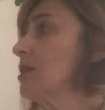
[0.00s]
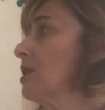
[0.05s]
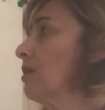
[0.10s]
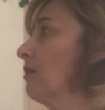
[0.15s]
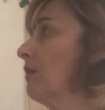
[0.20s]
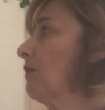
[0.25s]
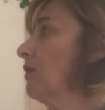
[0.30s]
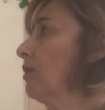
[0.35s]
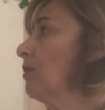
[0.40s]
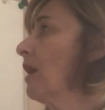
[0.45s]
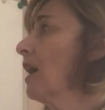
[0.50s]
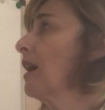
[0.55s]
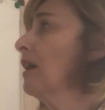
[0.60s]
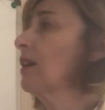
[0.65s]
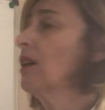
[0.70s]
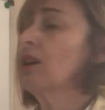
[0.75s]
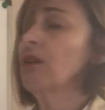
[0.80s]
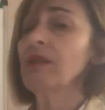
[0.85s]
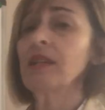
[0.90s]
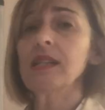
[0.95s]
So if you are
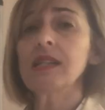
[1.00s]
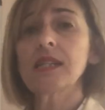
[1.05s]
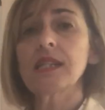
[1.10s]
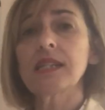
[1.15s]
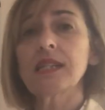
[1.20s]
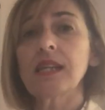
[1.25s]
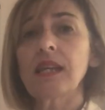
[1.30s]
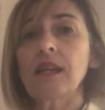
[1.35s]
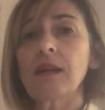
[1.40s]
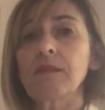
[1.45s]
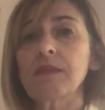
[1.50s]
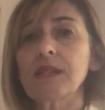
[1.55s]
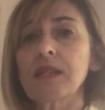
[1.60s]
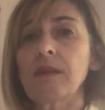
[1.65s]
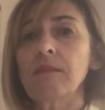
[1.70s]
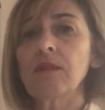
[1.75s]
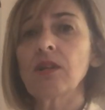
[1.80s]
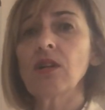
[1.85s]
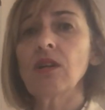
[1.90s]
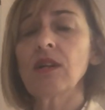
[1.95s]
going to set up
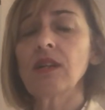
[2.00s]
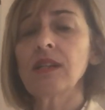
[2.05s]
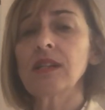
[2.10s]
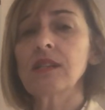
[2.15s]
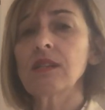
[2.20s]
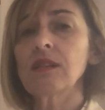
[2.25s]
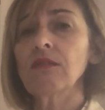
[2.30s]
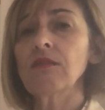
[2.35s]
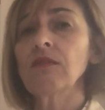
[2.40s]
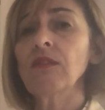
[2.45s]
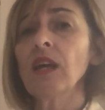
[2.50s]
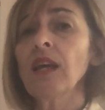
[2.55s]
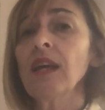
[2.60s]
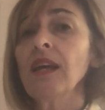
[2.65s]
some kind of